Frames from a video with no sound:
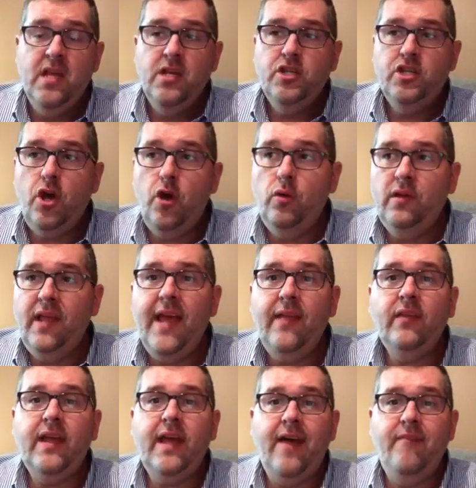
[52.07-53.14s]
So
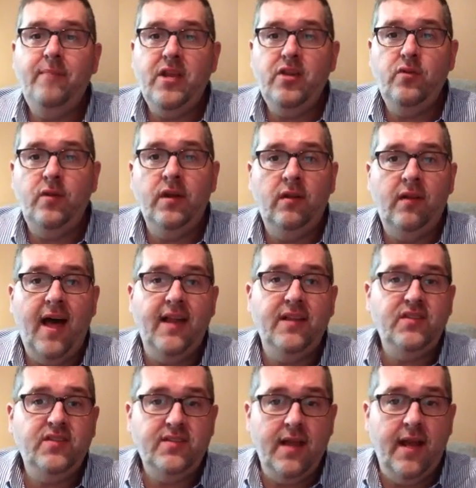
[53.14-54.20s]
lately I've been doing a lot of
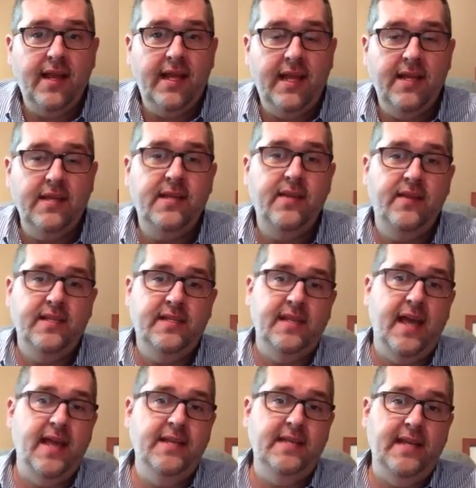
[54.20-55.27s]
study into this
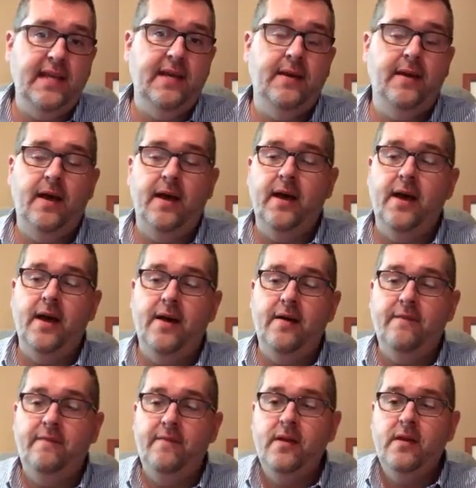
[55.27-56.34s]
idea
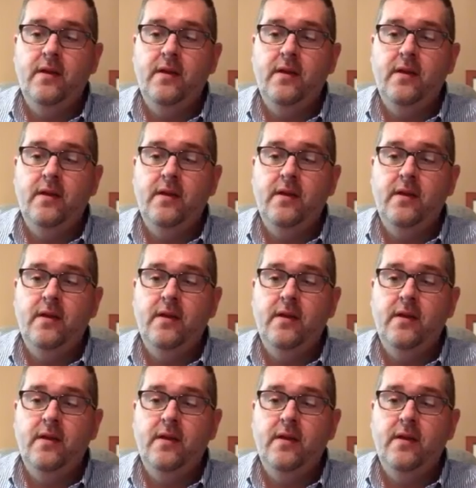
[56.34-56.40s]
of